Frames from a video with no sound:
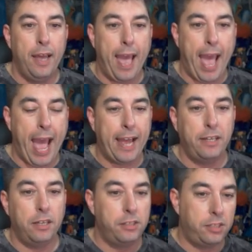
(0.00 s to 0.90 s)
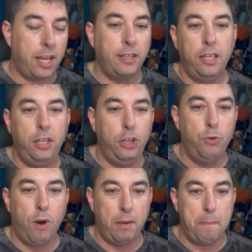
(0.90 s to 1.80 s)
And suddenly you
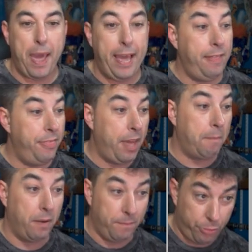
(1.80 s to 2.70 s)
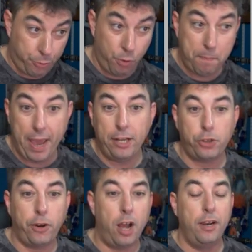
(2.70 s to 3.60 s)
want to pay them through
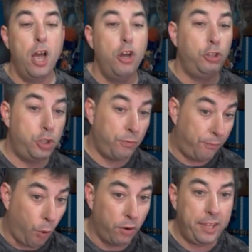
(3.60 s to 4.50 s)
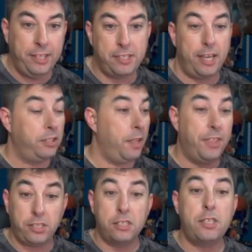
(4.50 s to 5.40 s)
Patreon for these things.
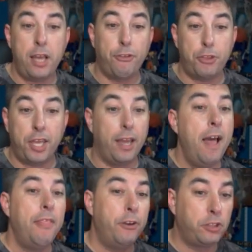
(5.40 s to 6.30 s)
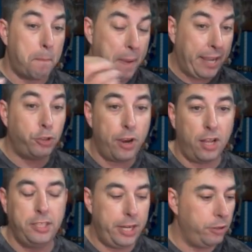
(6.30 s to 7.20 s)
This is the other thing. There's
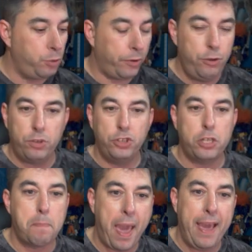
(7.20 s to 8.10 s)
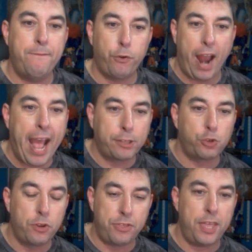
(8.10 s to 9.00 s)
Patreon tiers where you can just pay for
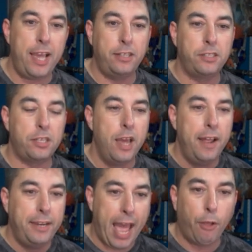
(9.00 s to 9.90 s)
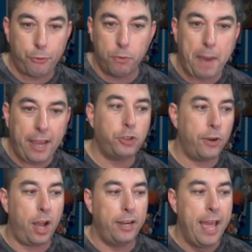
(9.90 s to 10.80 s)
extra things now through
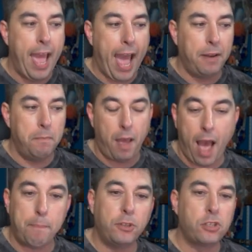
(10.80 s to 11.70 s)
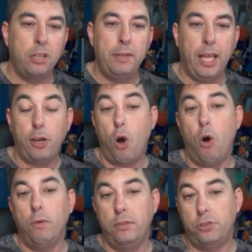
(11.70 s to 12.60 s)
Patreon, and Apple's going to be like,
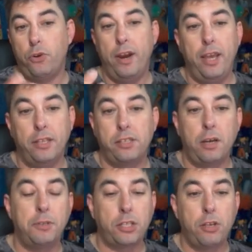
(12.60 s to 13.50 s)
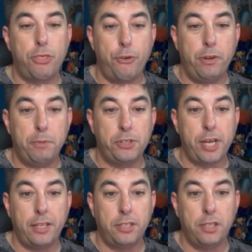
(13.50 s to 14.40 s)
oh, sorry, it's subject to 30%.